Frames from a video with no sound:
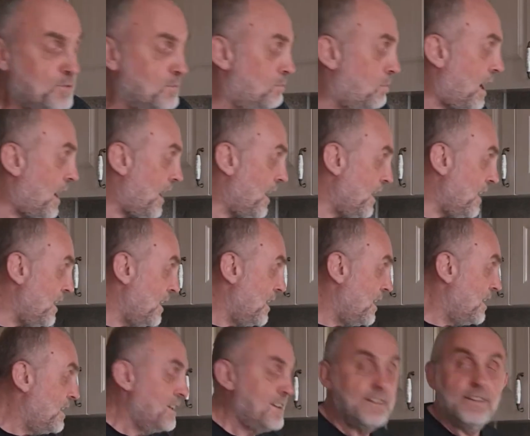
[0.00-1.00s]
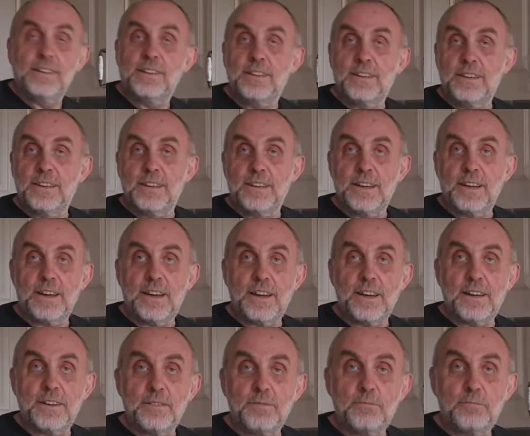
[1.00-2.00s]
to buy
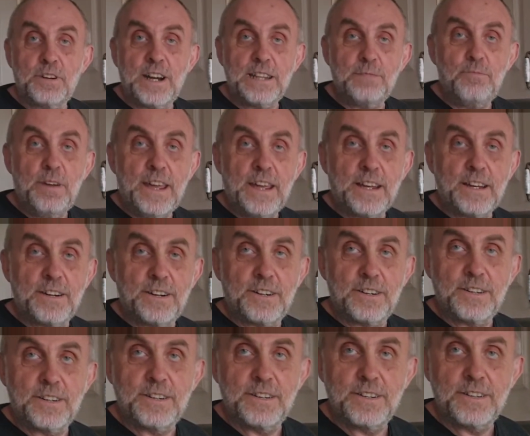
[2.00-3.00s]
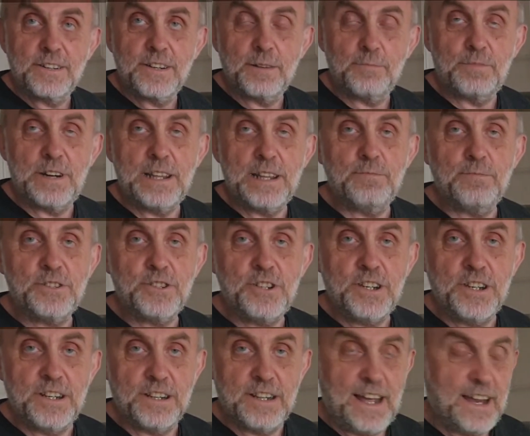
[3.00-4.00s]
a bread maker, a bread
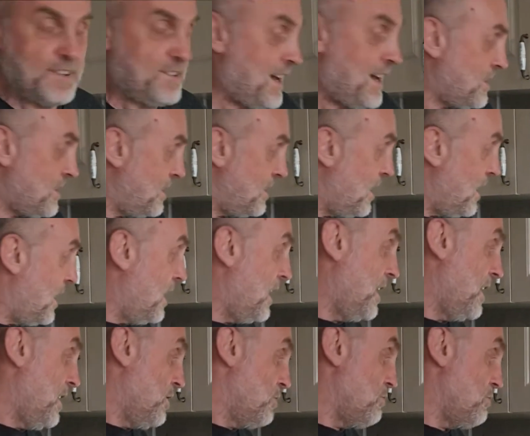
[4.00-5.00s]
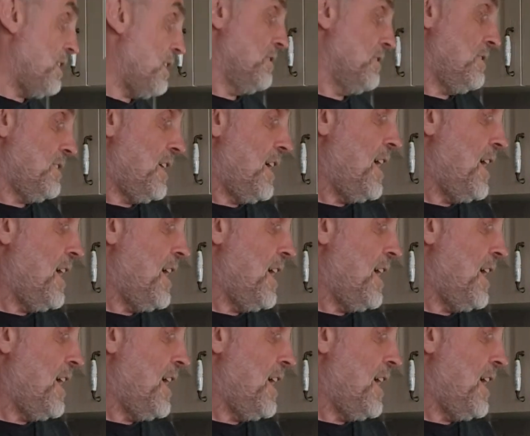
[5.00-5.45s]
machine like that. Well,